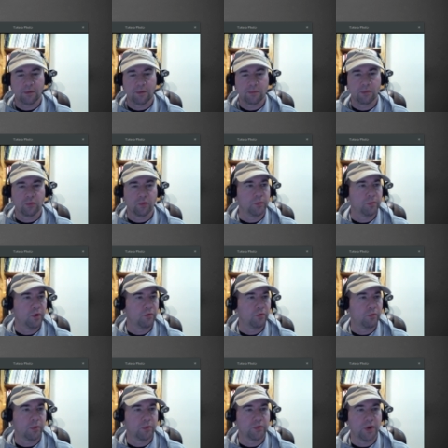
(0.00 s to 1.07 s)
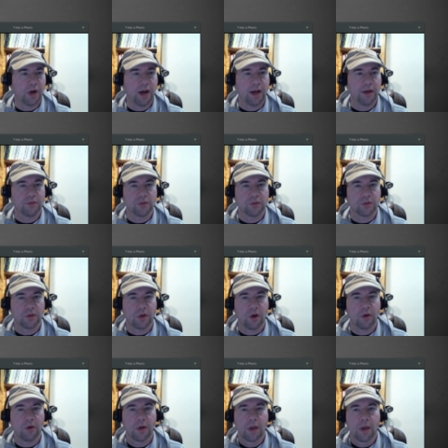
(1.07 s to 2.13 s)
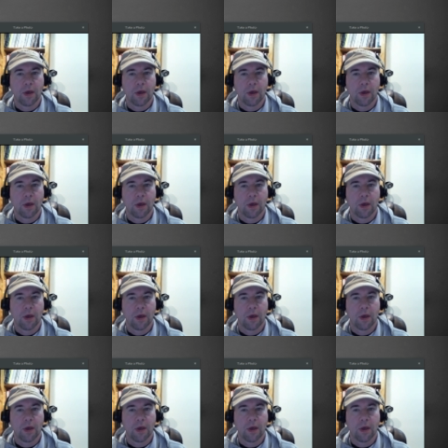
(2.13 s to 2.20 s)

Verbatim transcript: um, removable drives installed.